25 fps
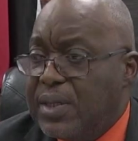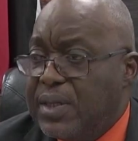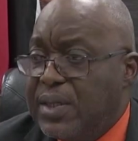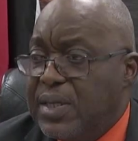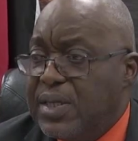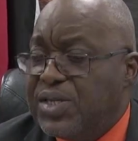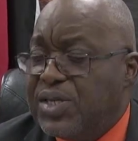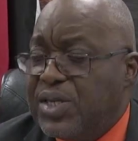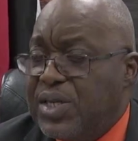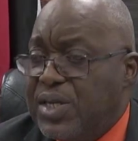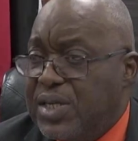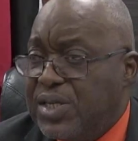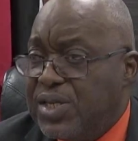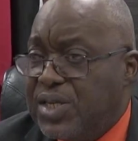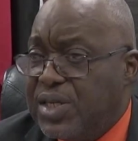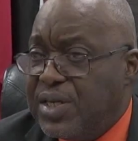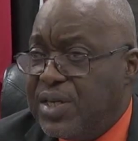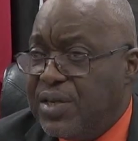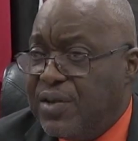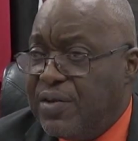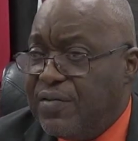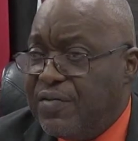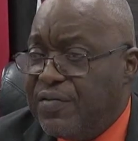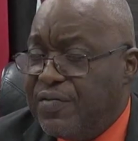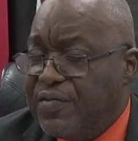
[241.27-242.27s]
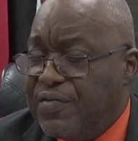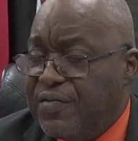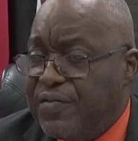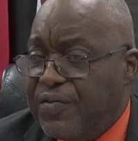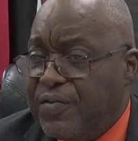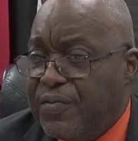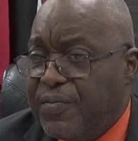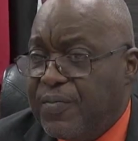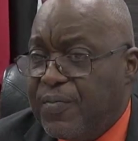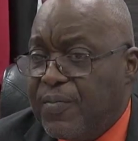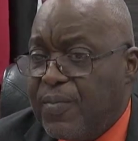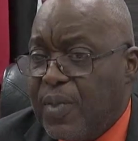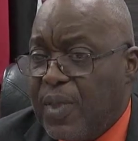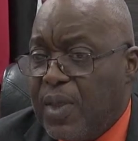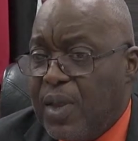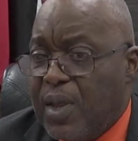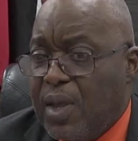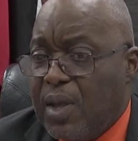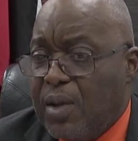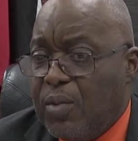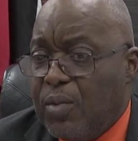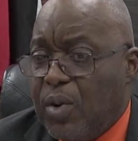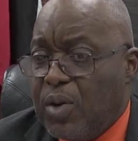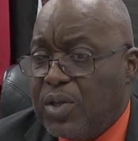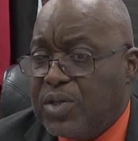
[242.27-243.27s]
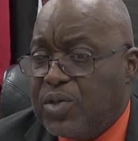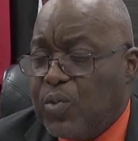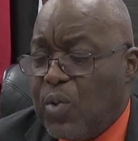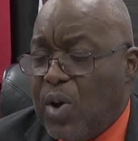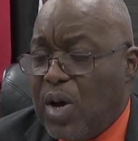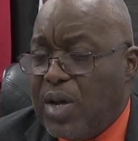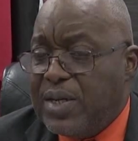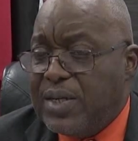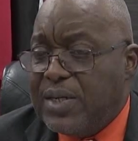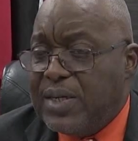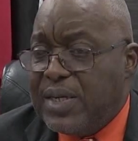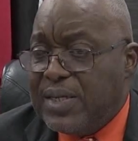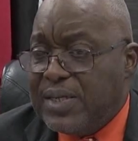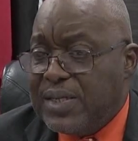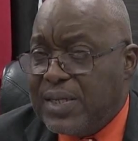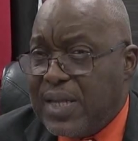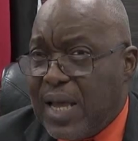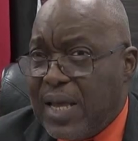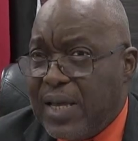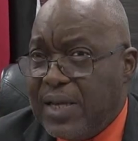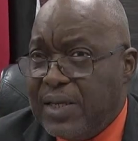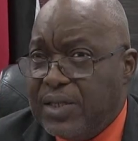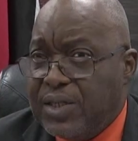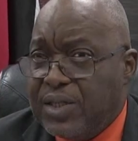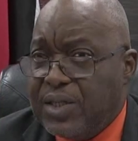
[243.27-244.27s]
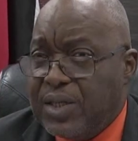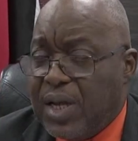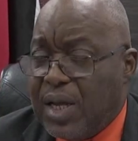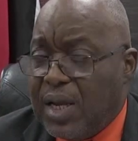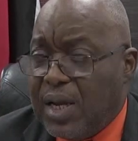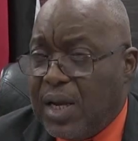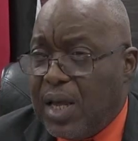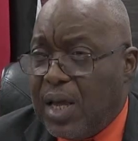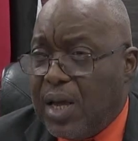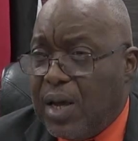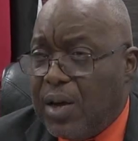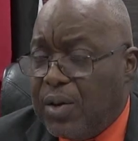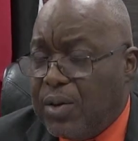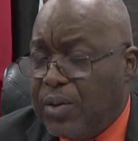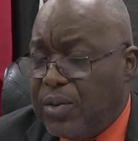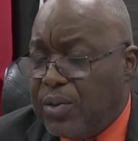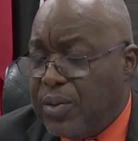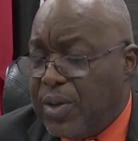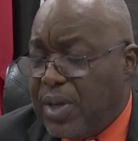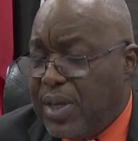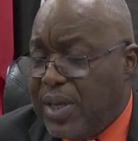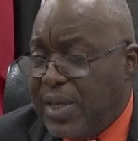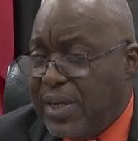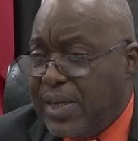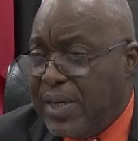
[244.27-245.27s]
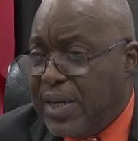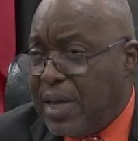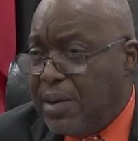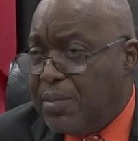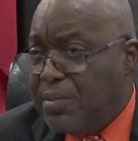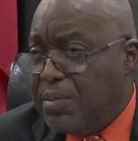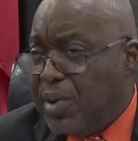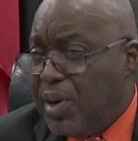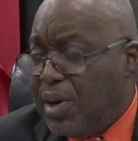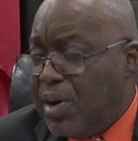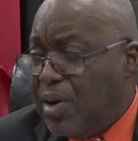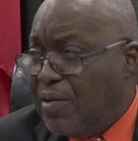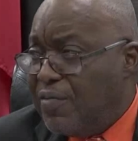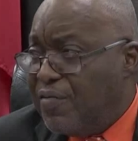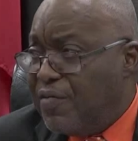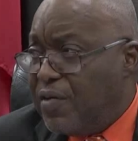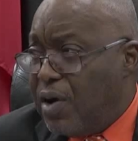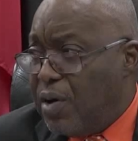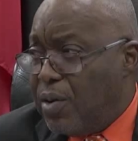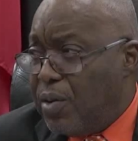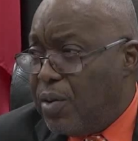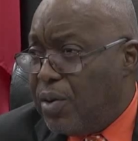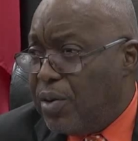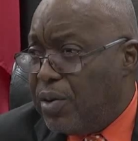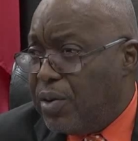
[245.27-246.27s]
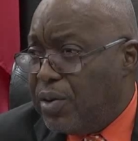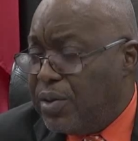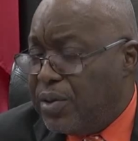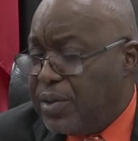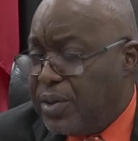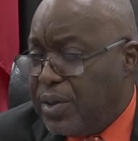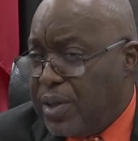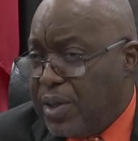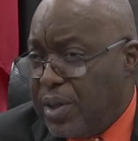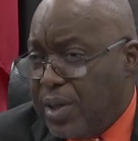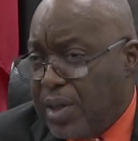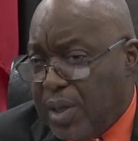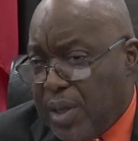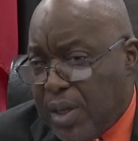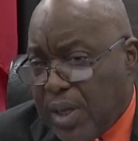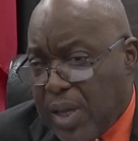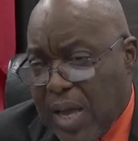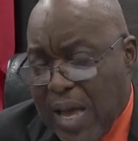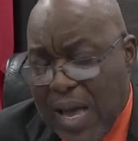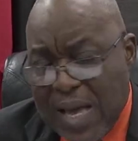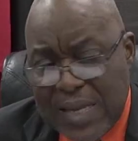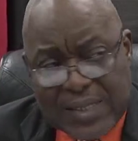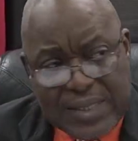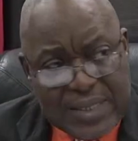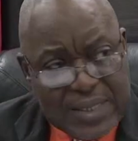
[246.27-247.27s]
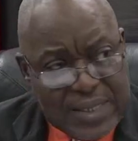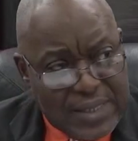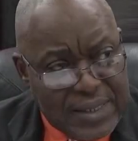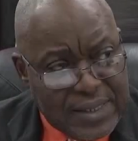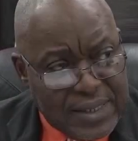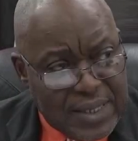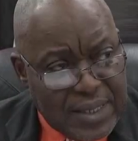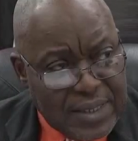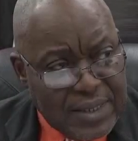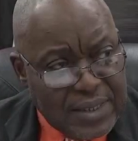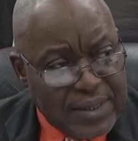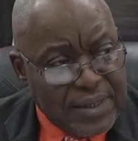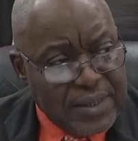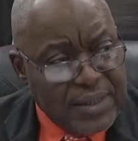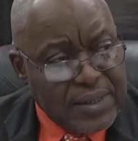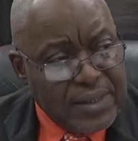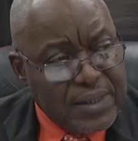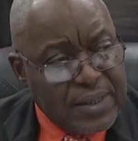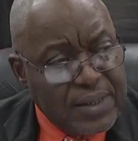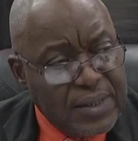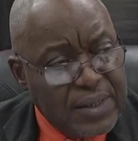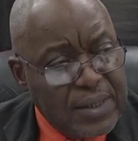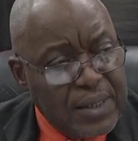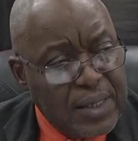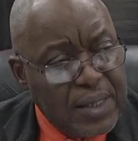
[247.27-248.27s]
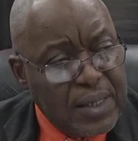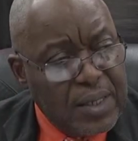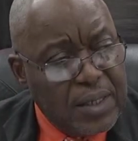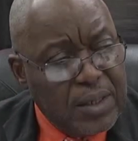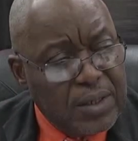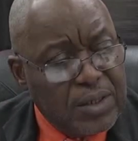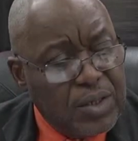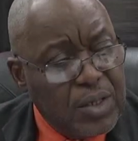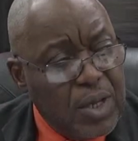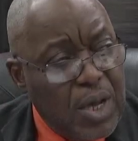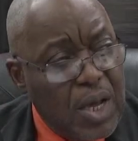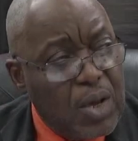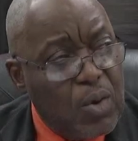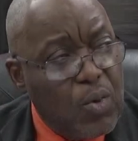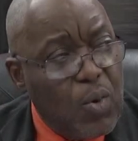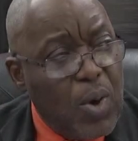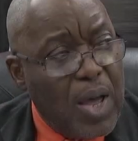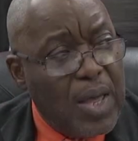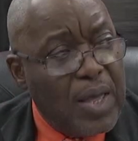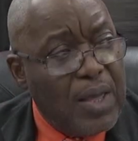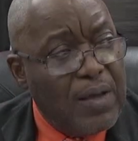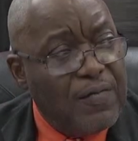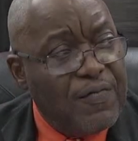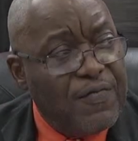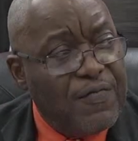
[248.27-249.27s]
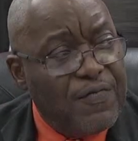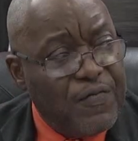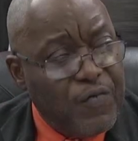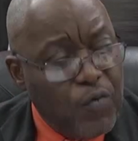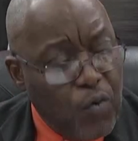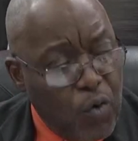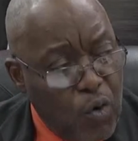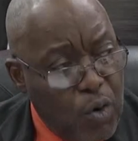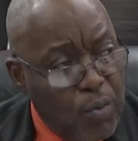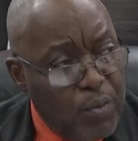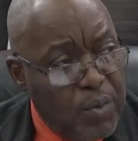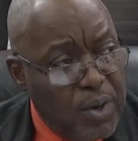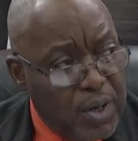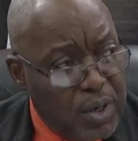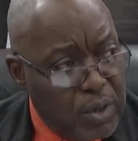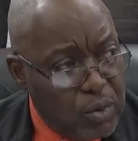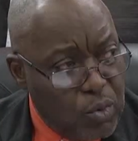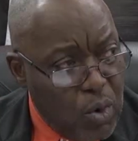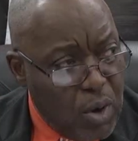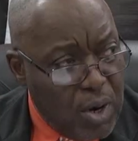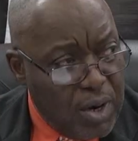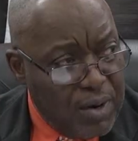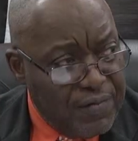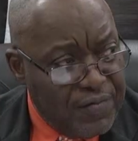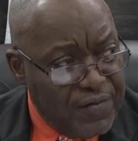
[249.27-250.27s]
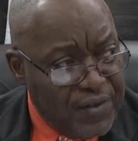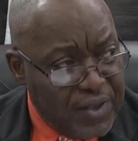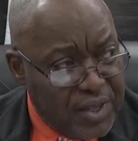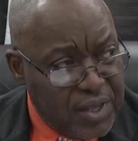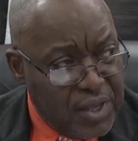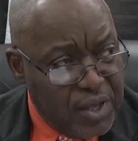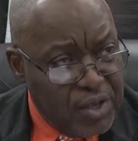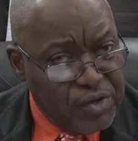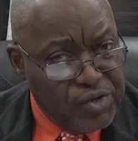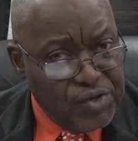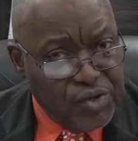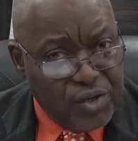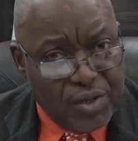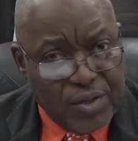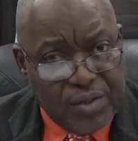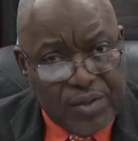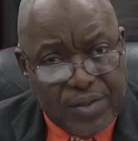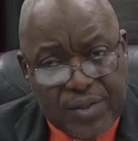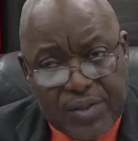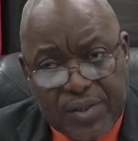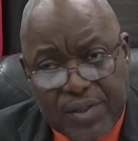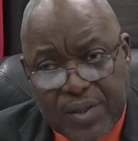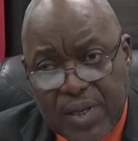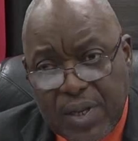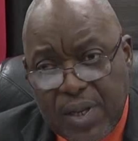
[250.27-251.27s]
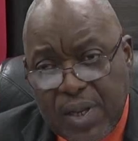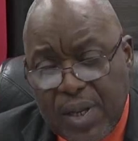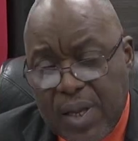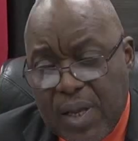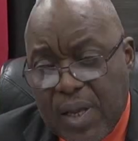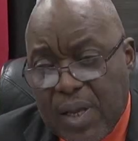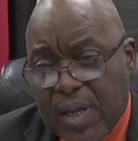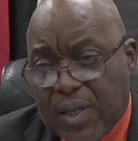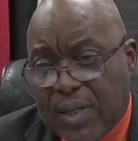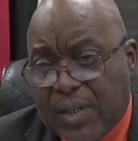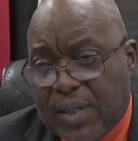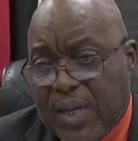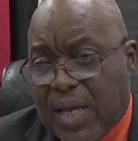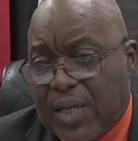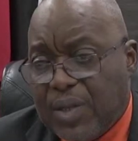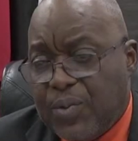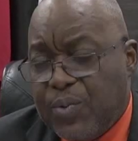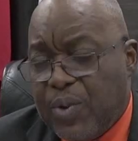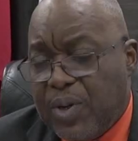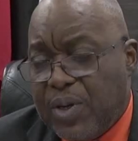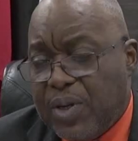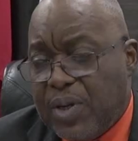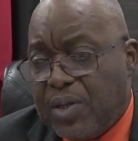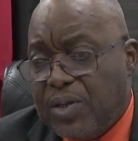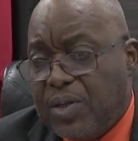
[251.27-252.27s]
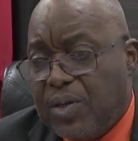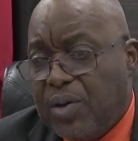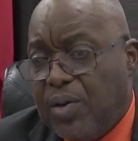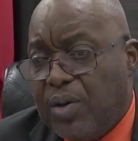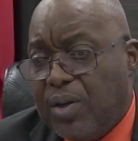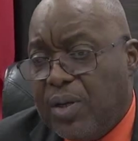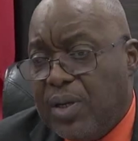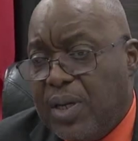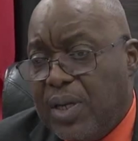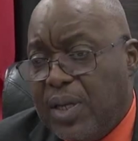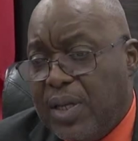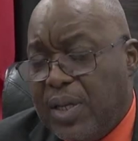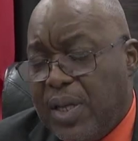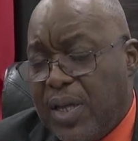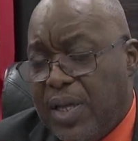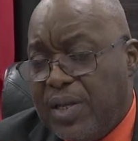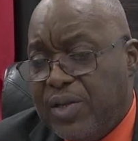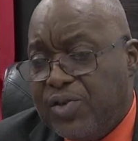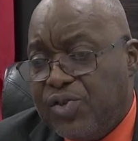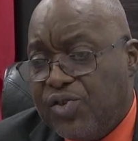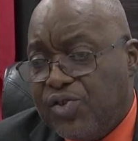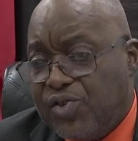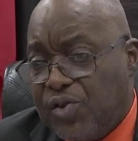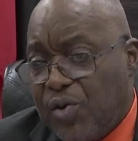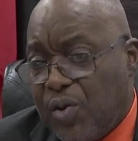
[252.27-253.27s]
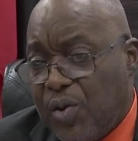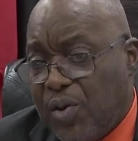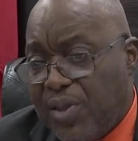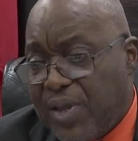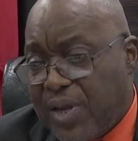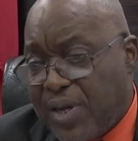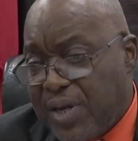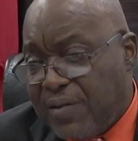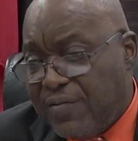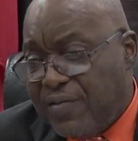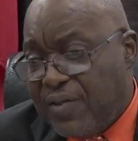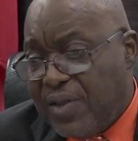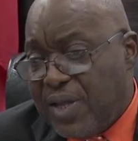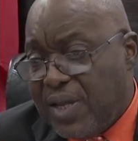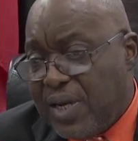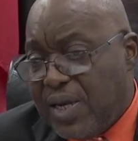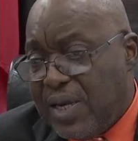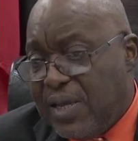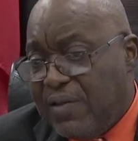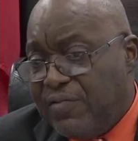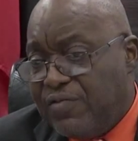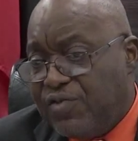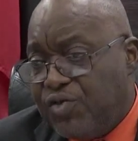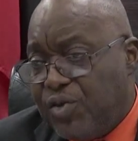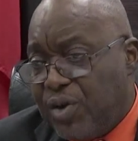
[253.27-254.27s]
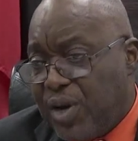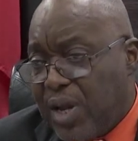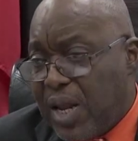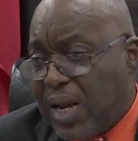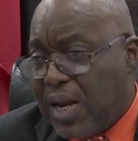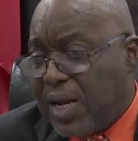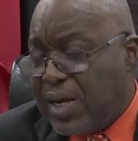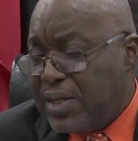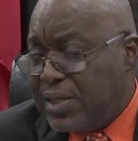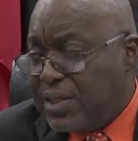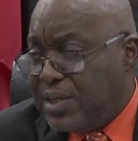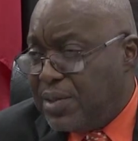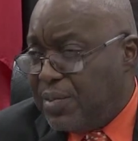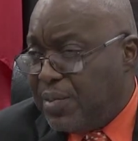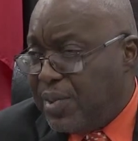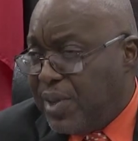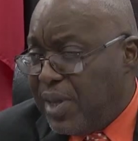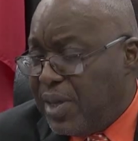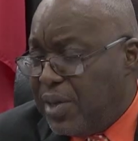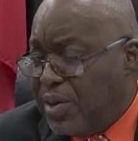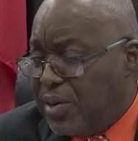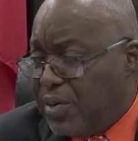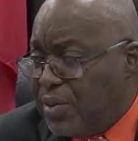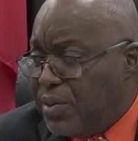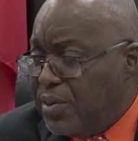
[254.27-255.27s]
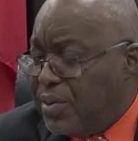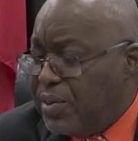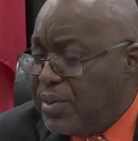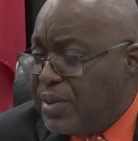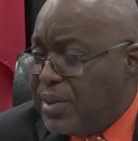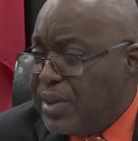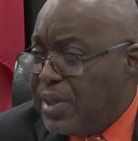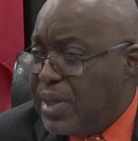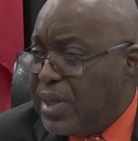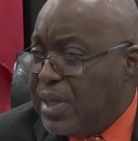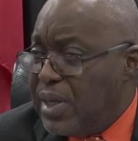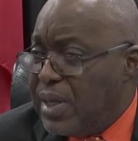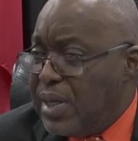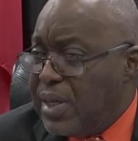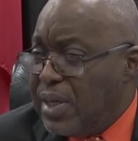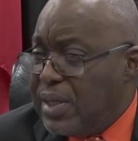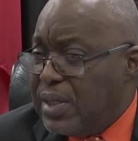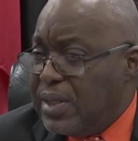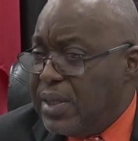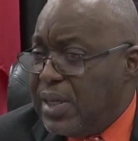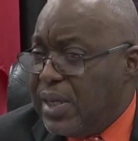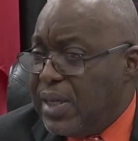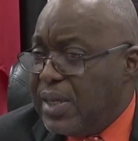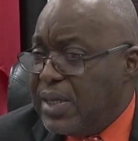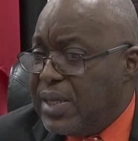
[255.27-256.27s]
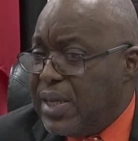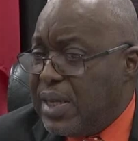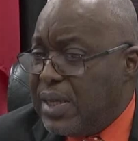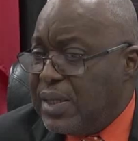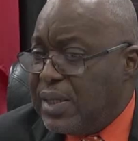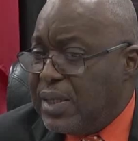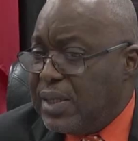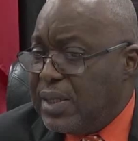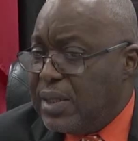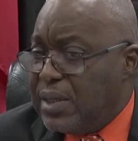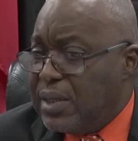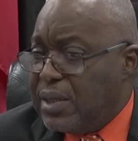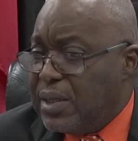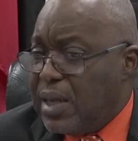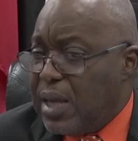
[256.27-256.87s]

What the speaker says: this initiative was one designed to allow a number of our artisans to acquire formal qualifications that will not only ensure that if they leave Trinidad and Tobago, they can